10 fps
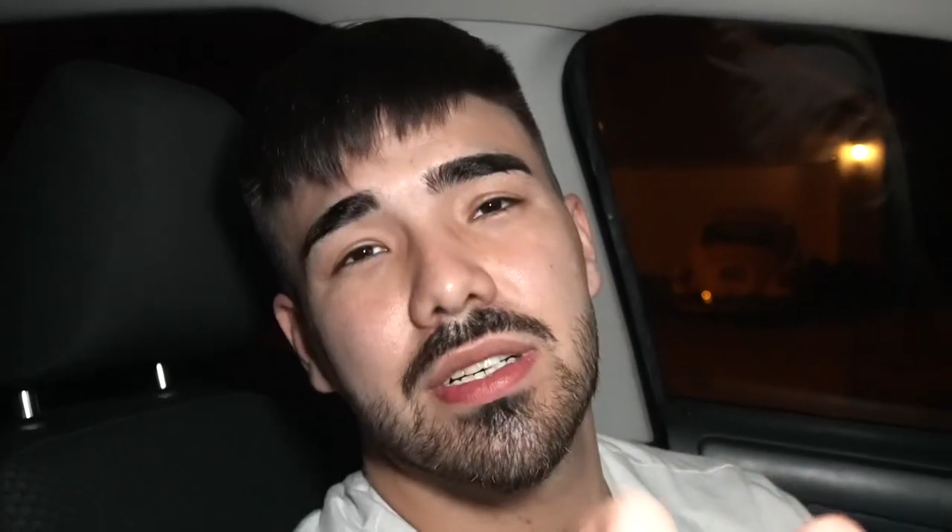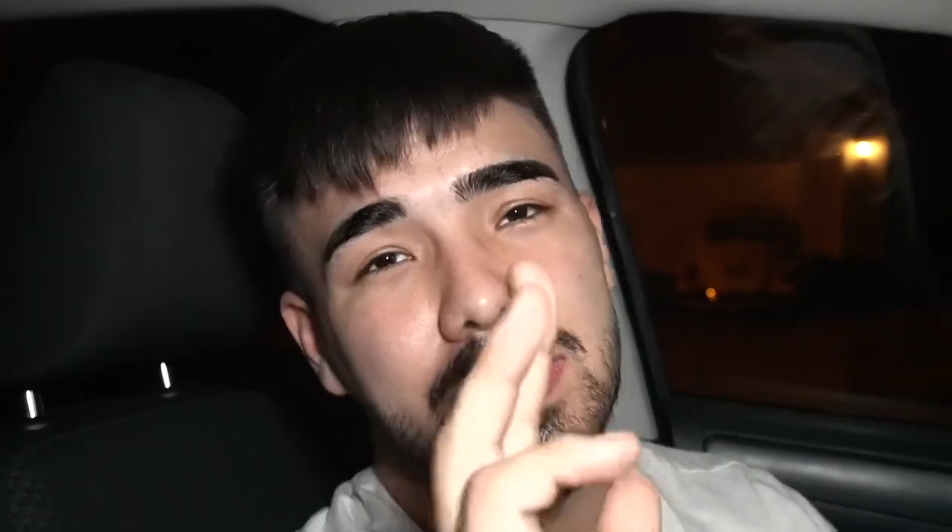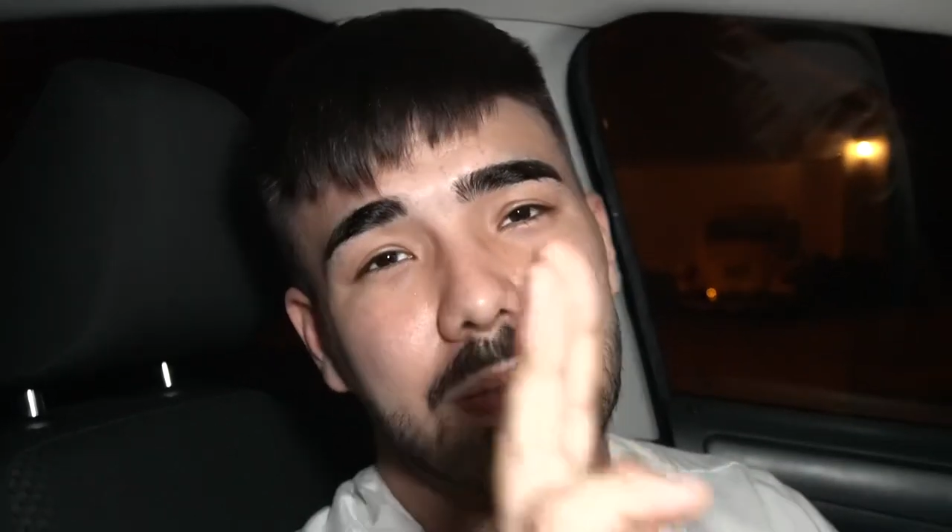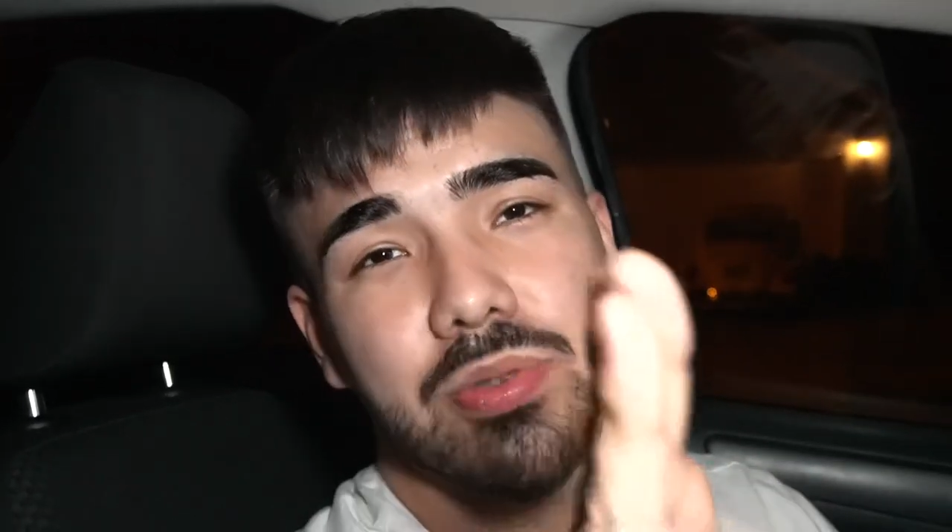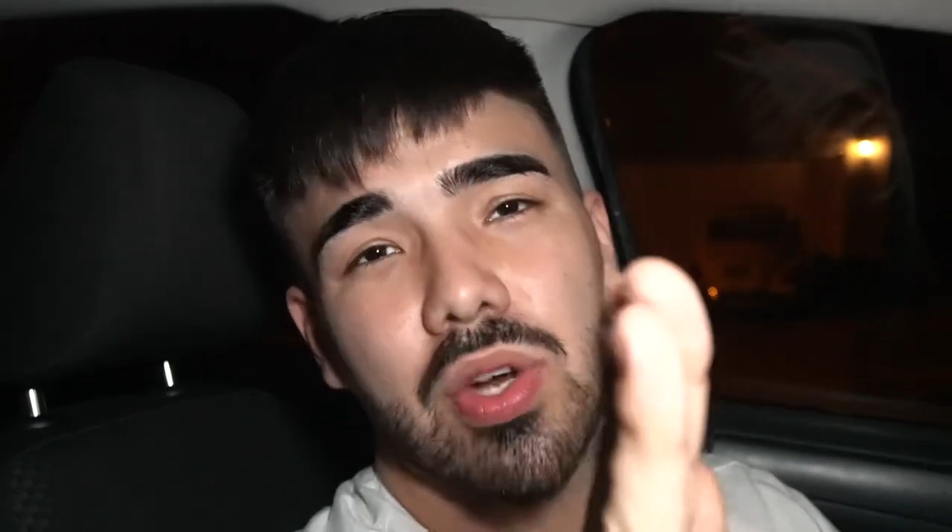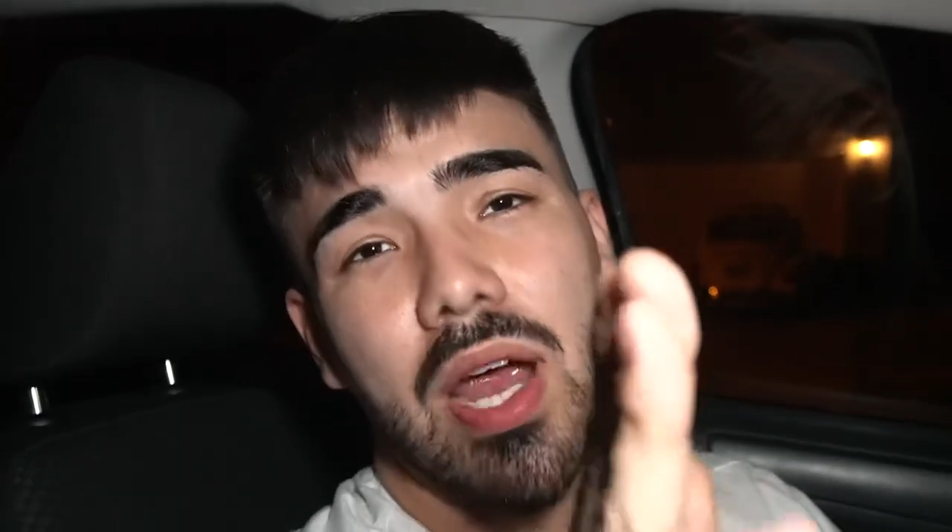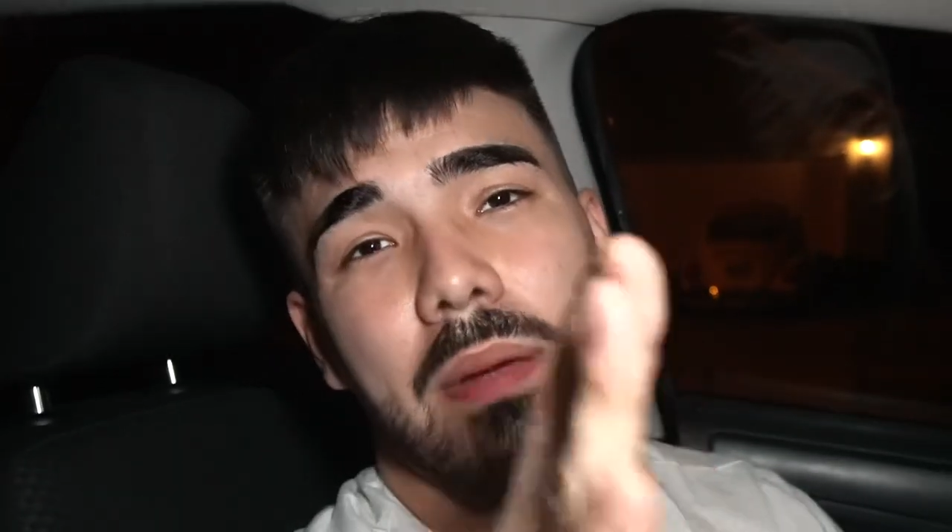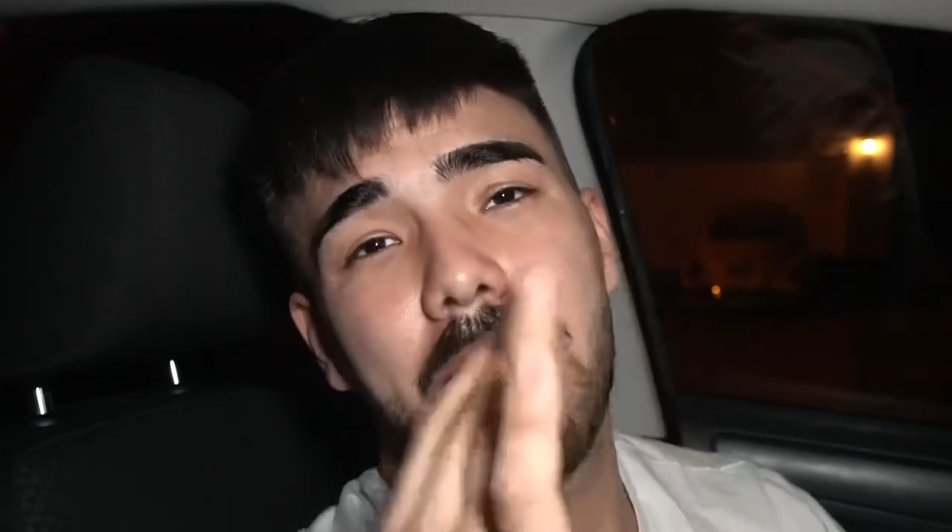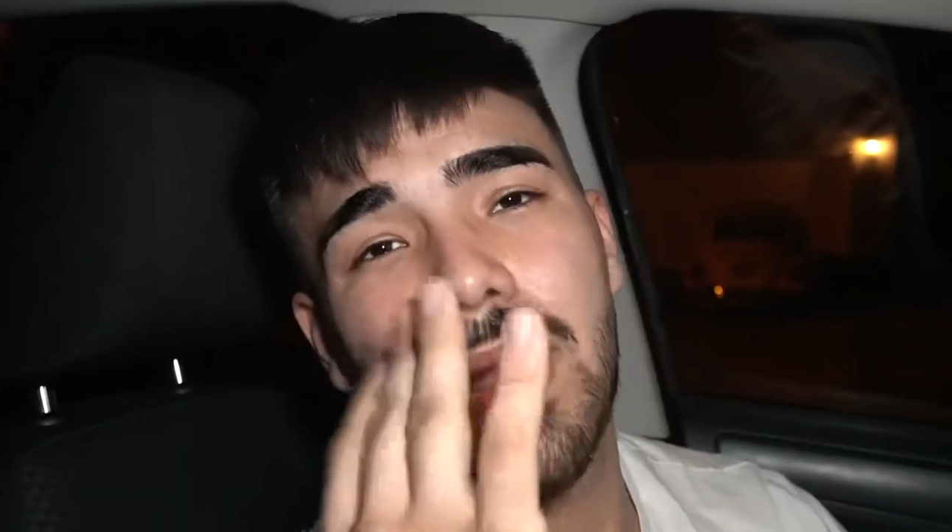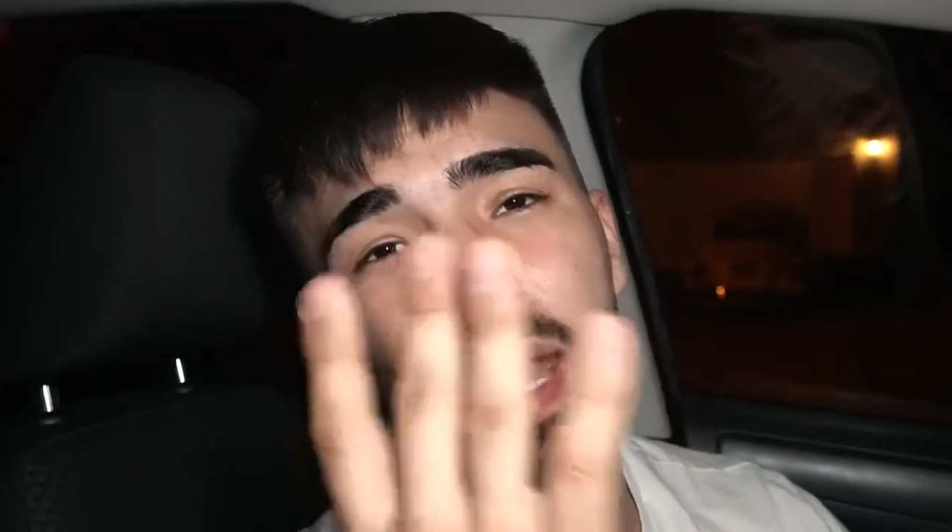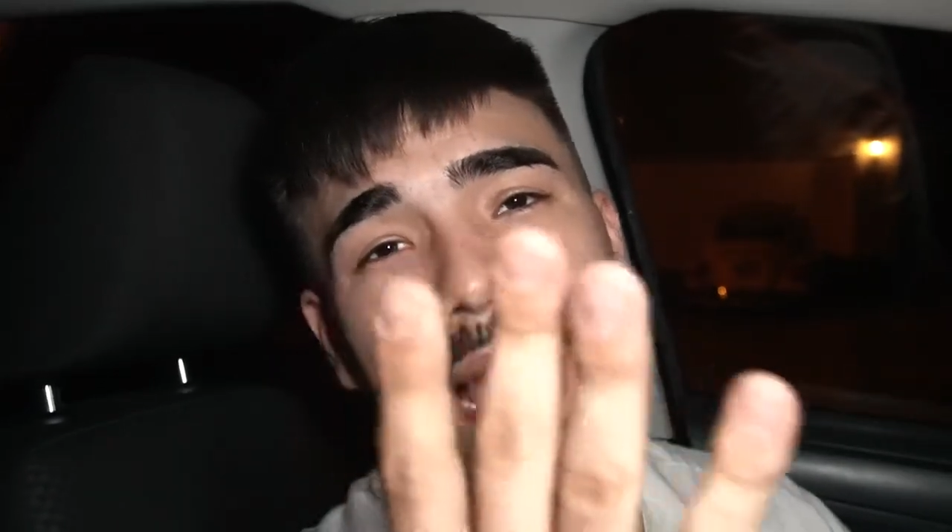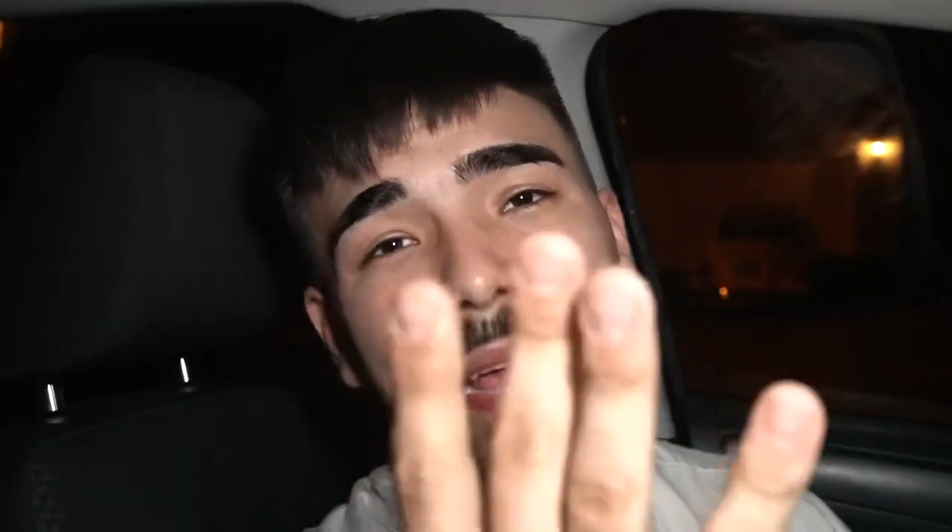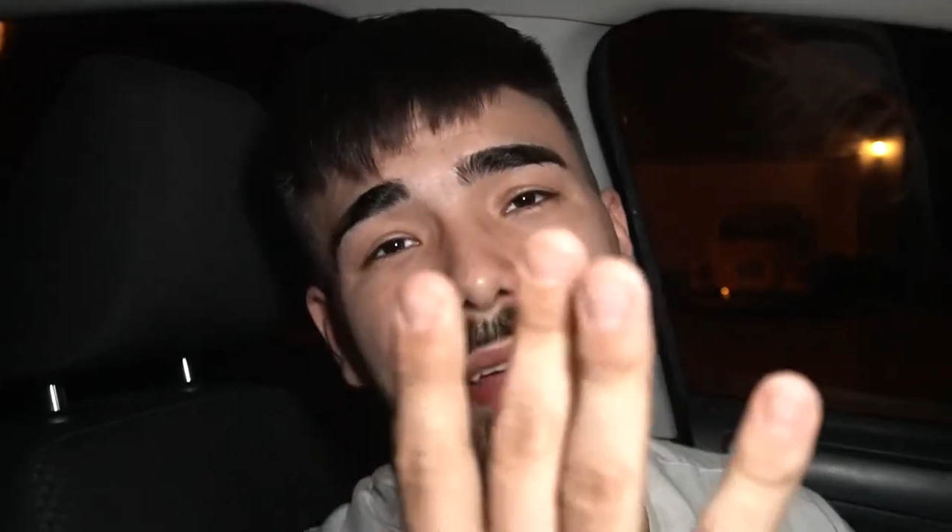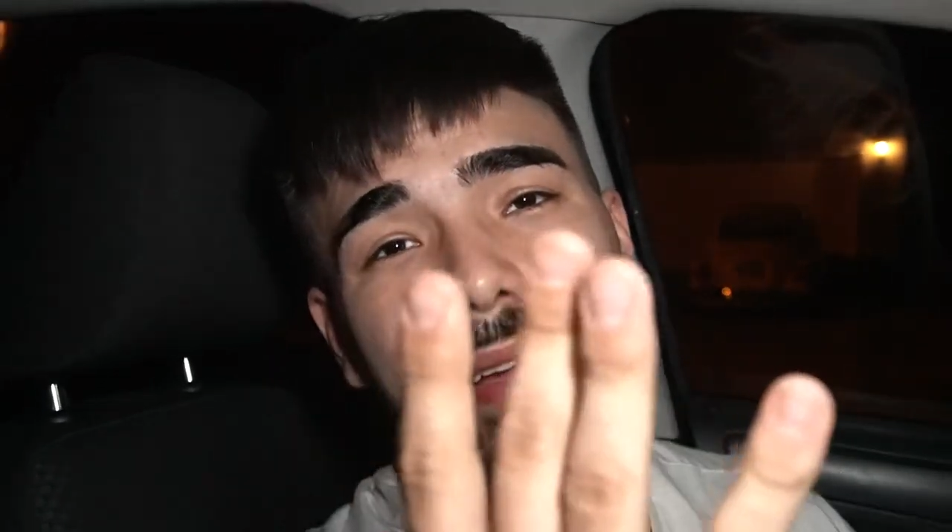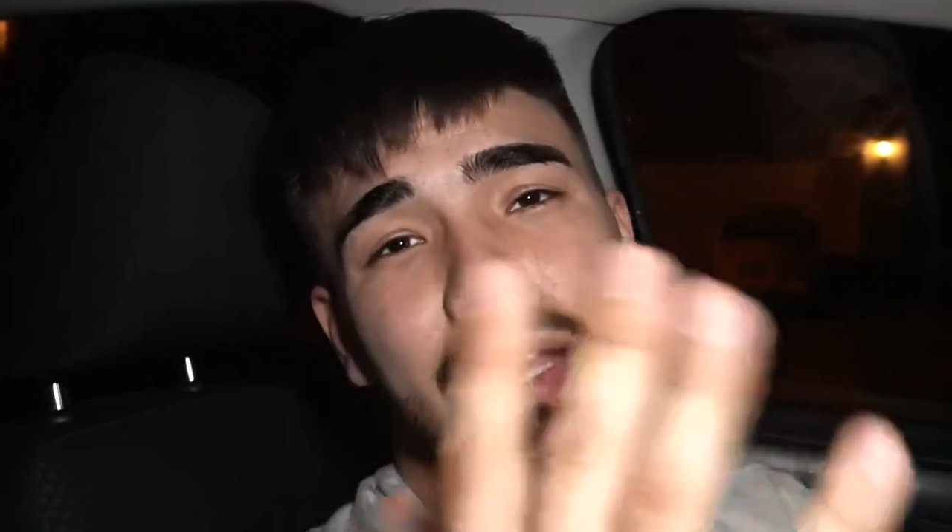subscribe, like,